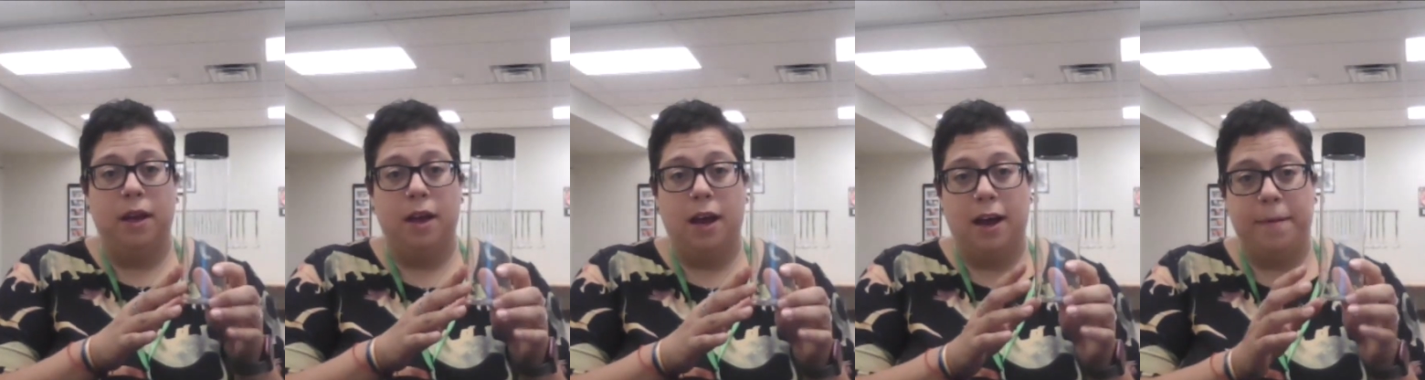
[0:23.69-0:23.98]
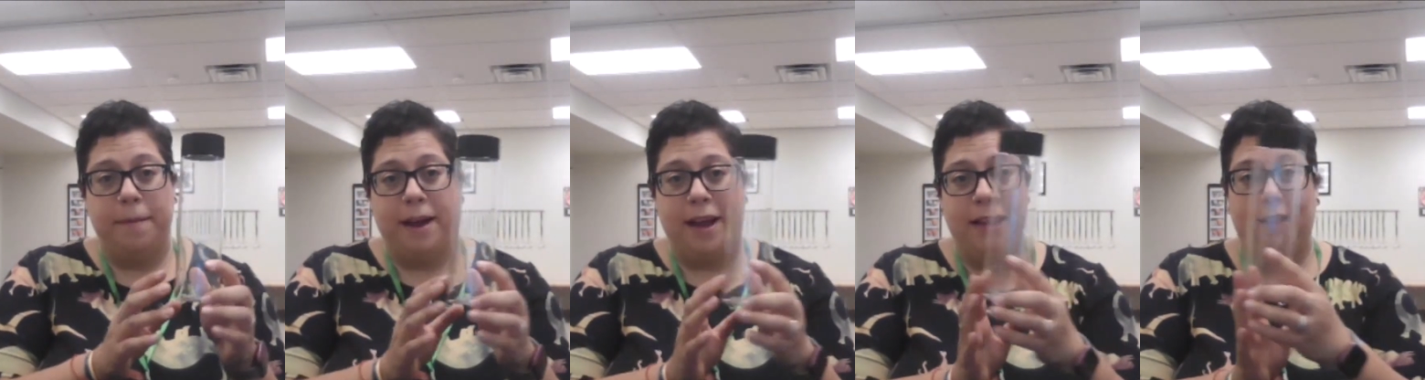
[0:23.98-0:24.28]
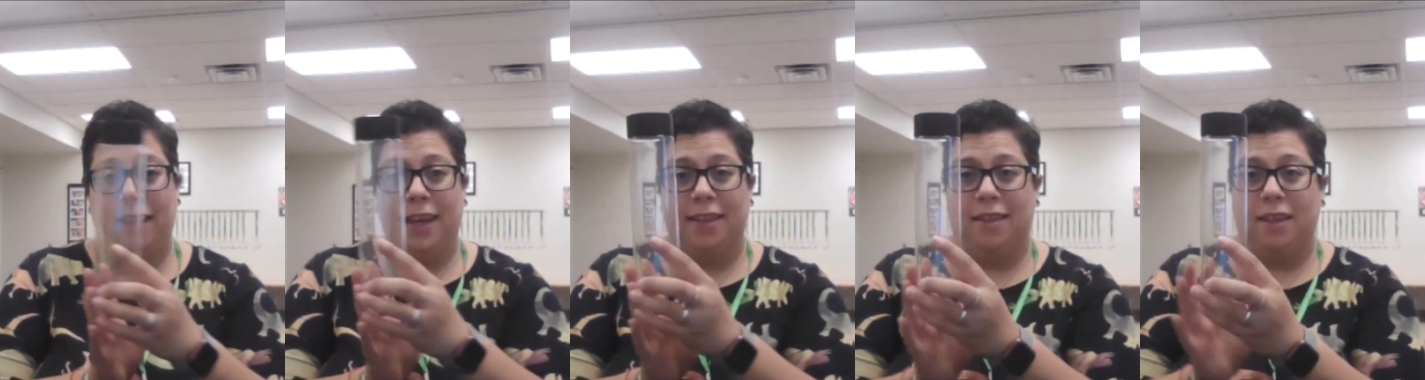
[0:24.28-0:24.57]
I
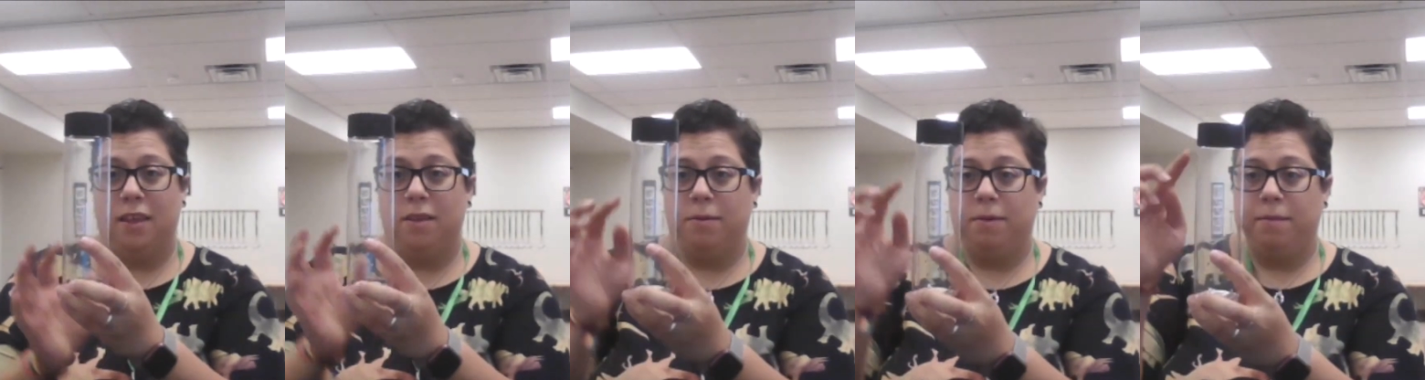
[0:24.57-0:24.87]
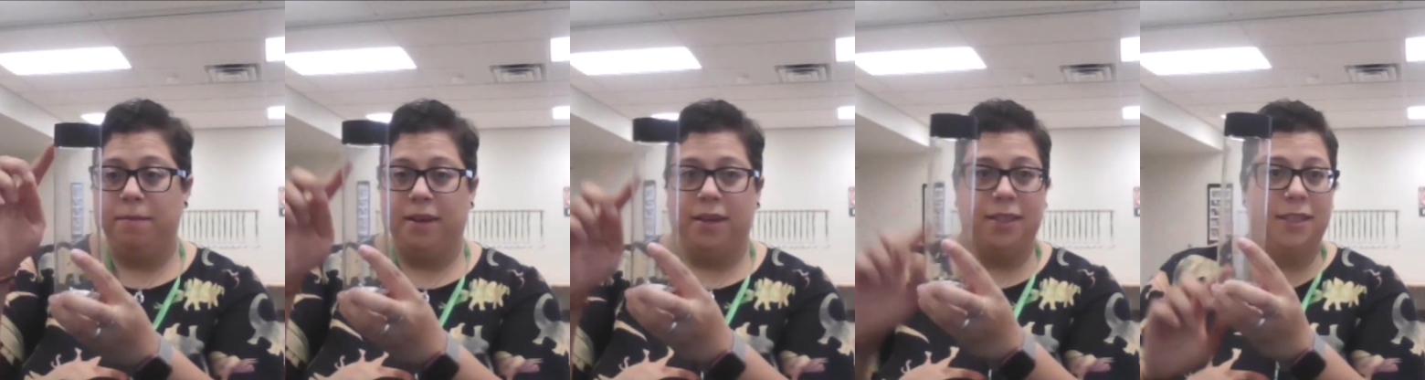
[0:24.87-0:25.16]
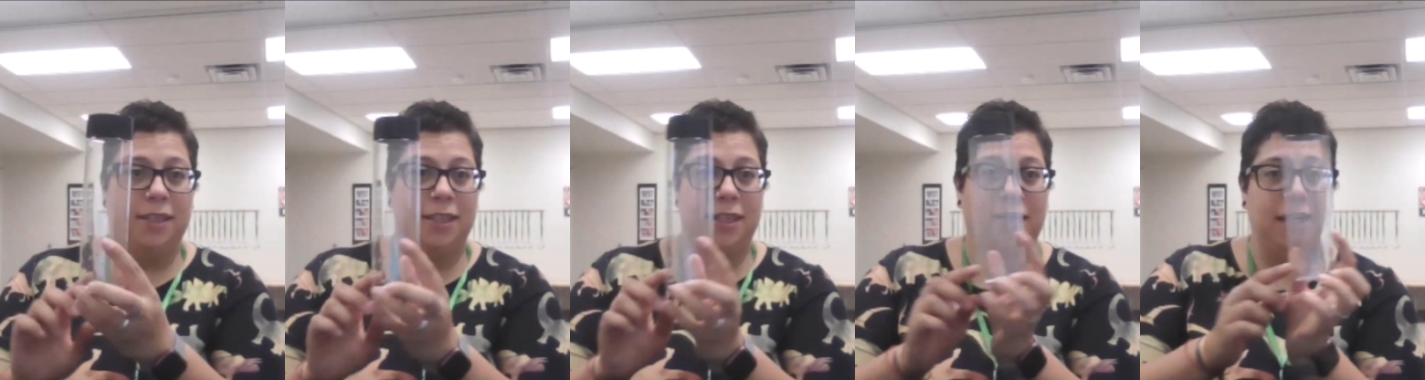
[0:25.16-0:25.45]
like this one
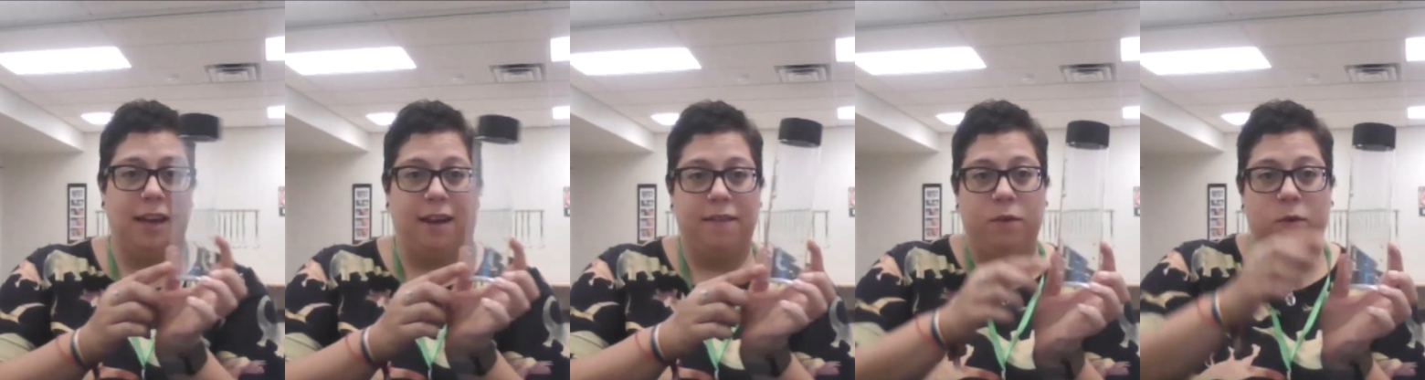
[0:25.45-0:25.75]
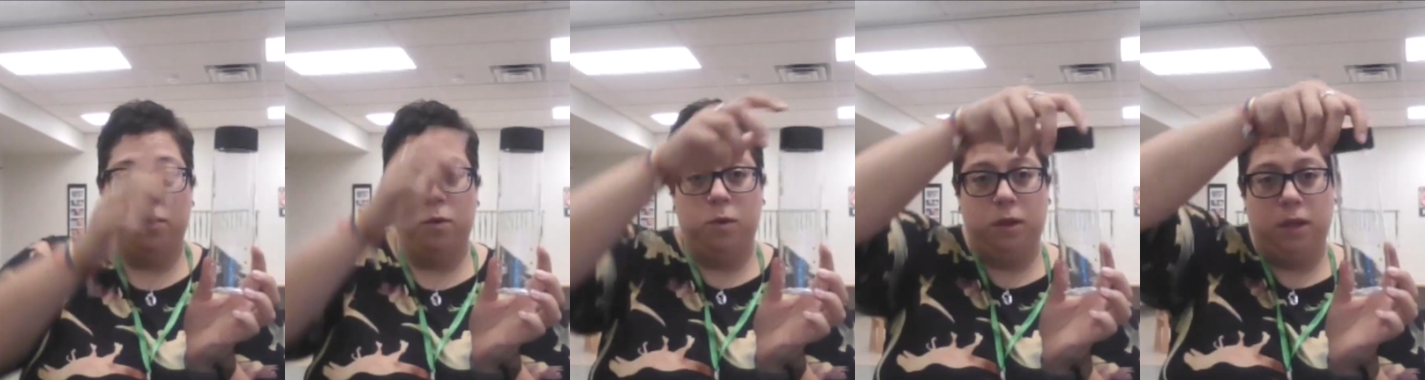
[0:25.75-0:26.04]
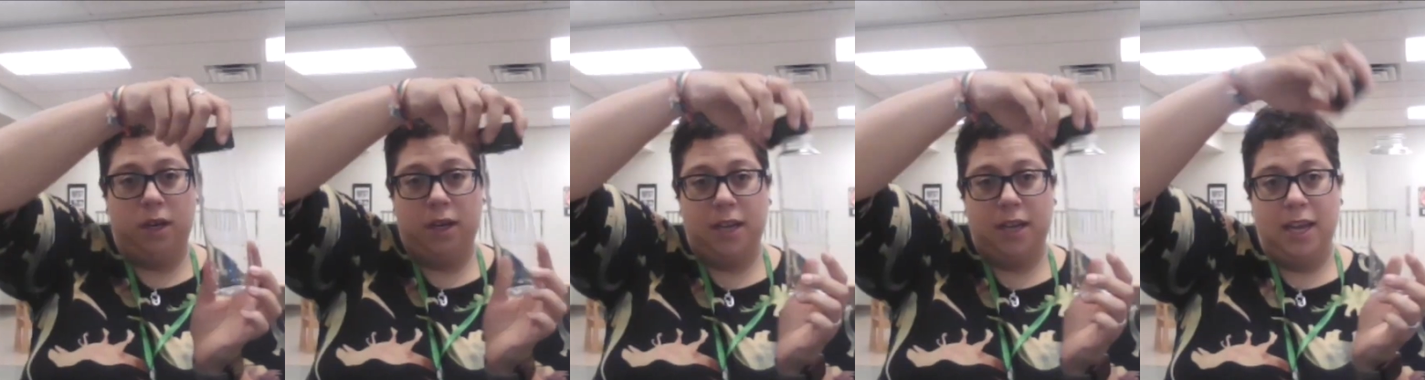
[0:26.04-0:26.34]
because it's going to have a cool
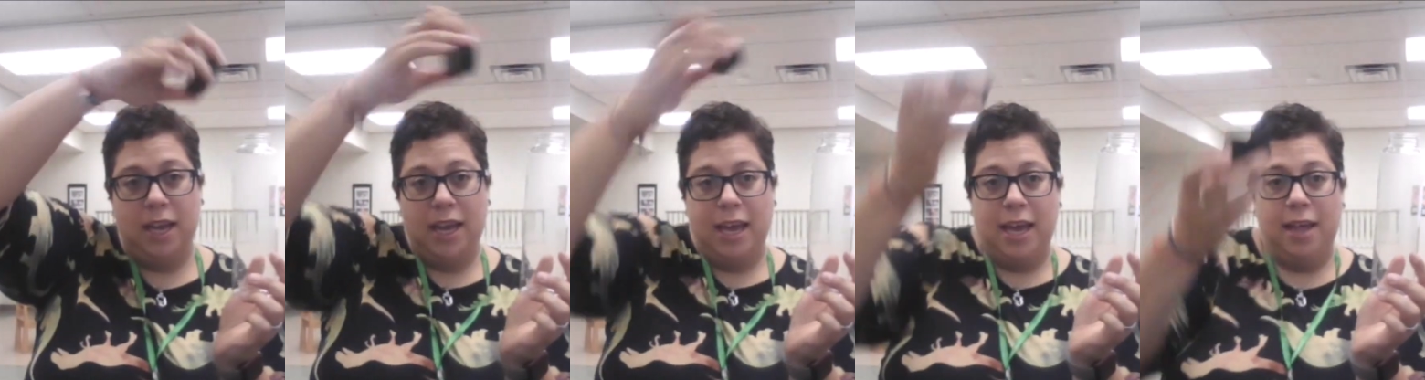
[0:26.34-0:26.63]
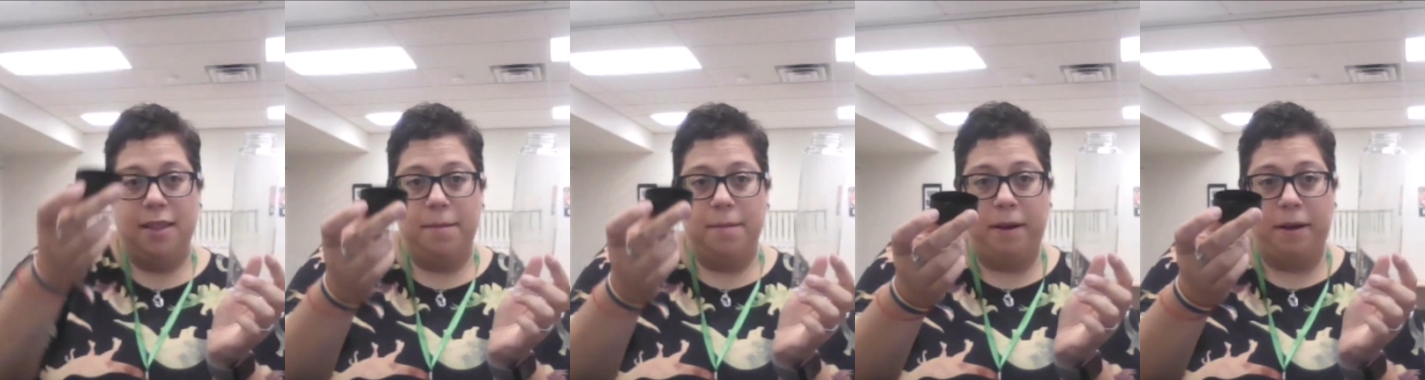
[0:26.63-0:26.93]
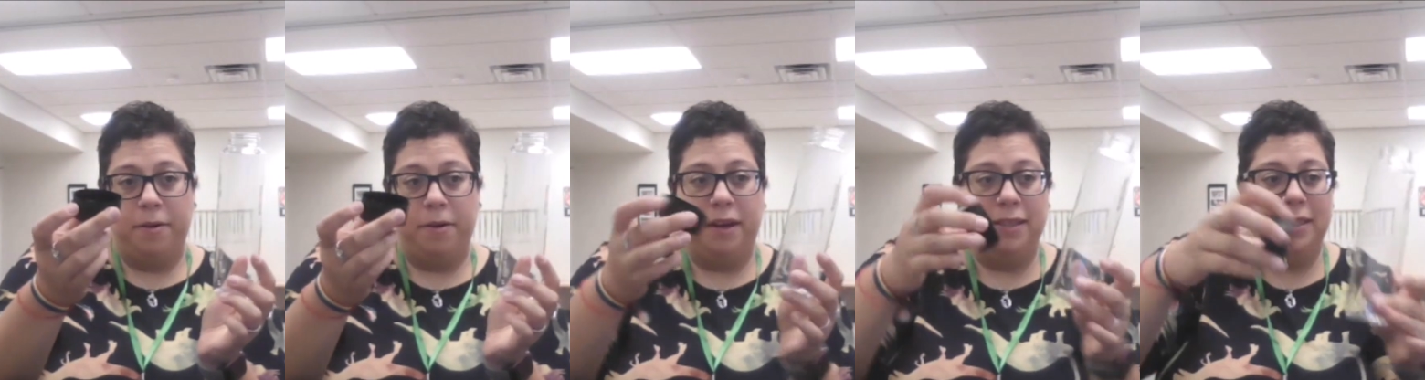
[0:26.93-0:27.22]
look. The
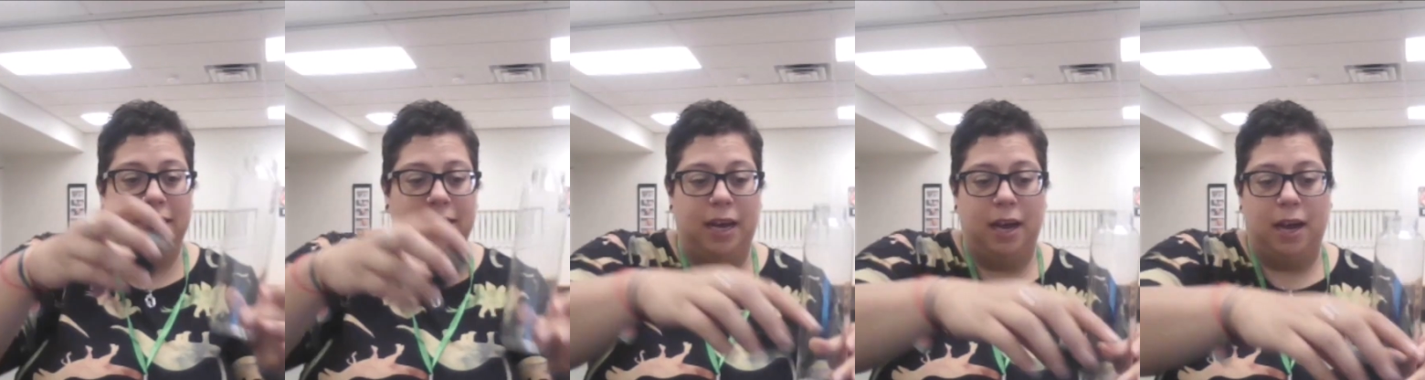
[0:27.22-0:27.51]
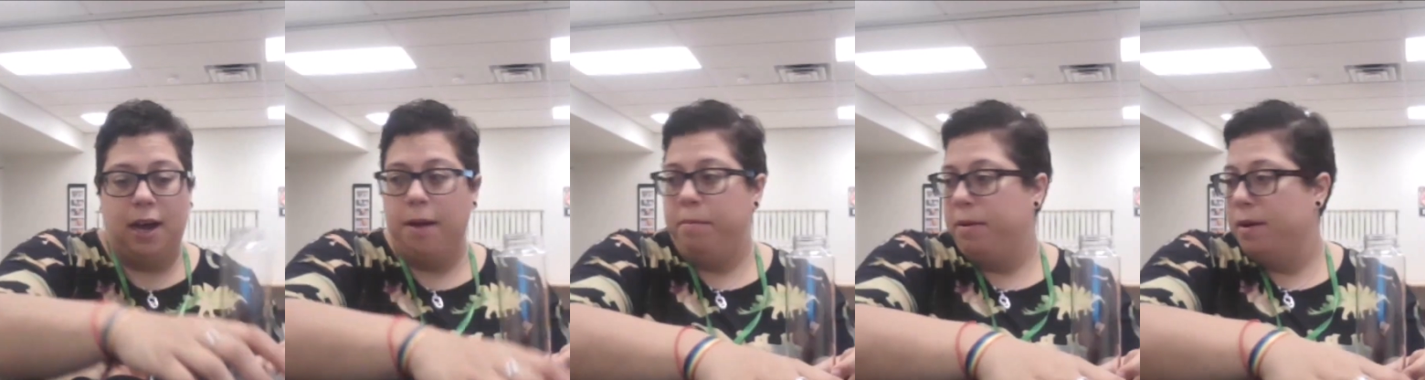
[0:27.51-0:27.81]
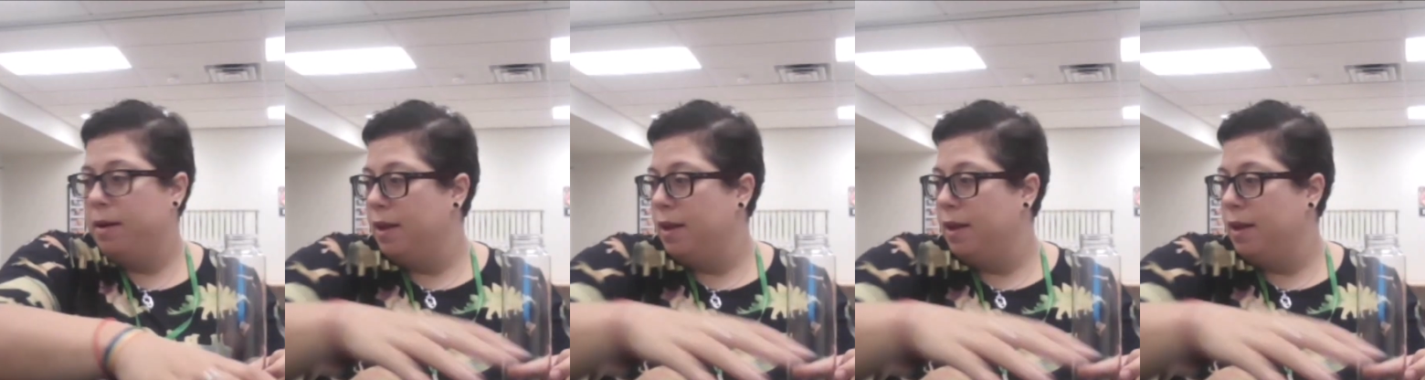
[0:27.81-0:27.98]
bottle has a top.